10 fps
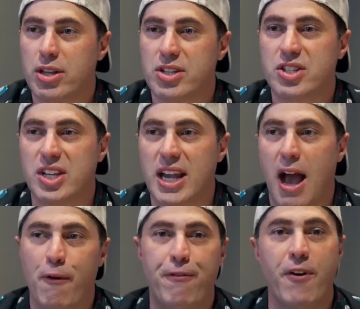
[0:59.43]
see
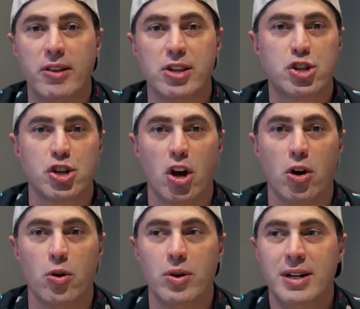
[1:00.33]
how fun the
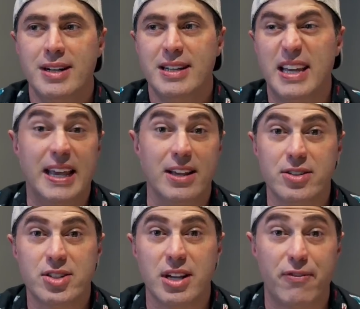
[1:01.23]
show
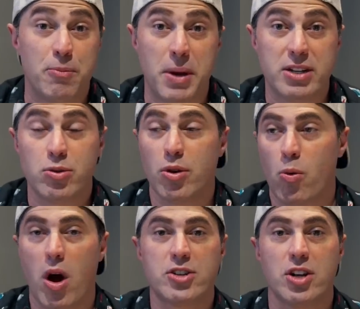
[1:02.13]
is if you've been to it or
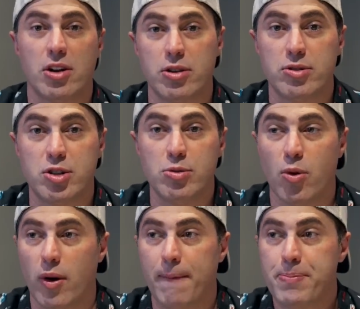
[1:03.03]
watched it on YouTube
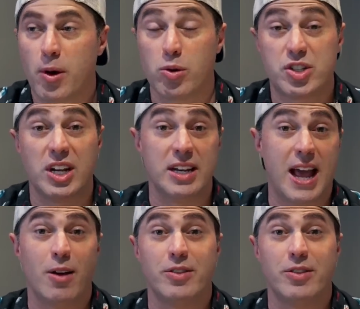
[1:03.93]
or seen it now